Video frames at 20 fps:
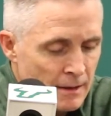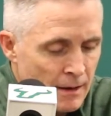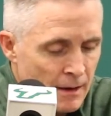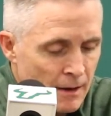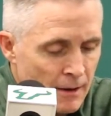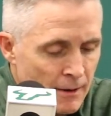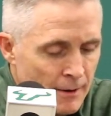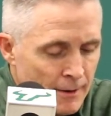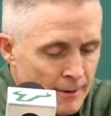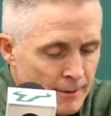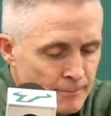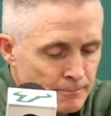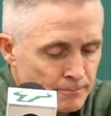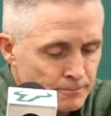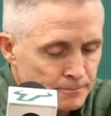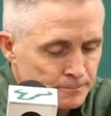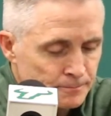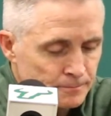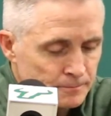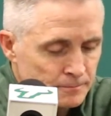You
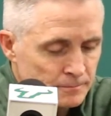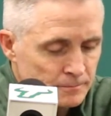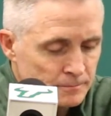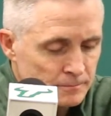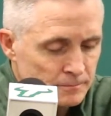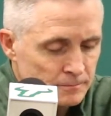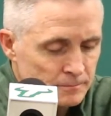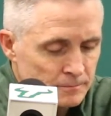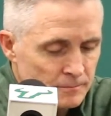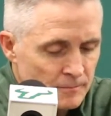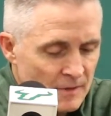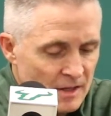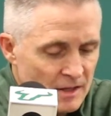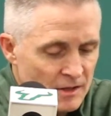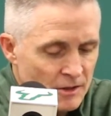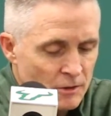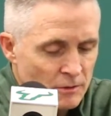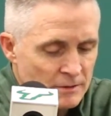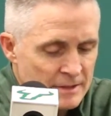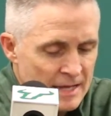know,